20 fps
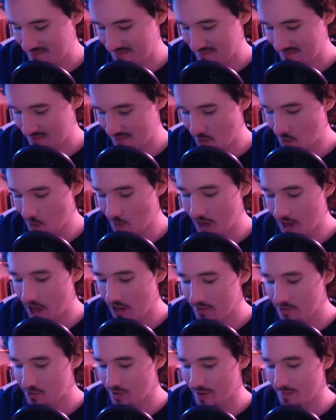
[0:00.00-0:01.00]
Your live
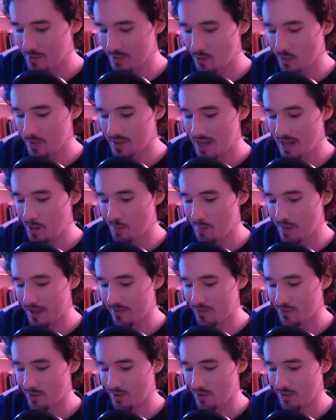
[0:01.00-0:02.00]
streams always help me
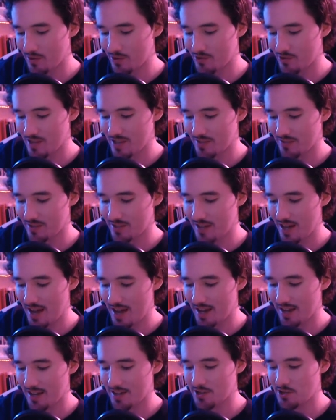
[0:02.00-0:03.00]
after a long, stressful day, and
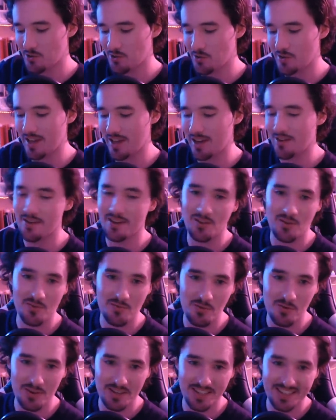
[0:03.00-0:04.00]
I enjoy hearing your
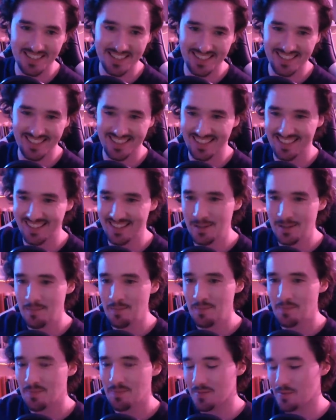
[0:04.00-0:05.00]
voice.
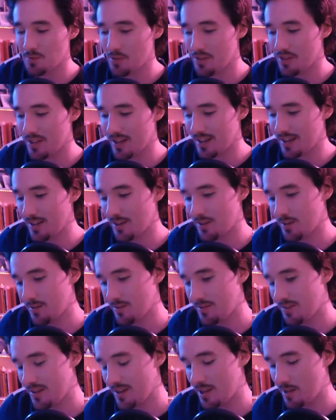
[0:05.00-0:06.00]
Well, thank you,
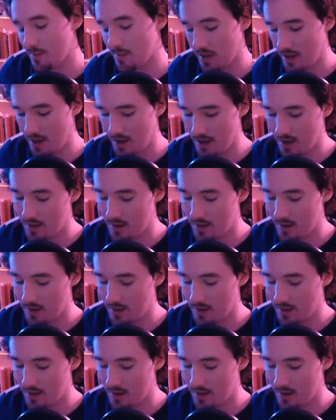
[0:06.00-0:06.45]
Makeda.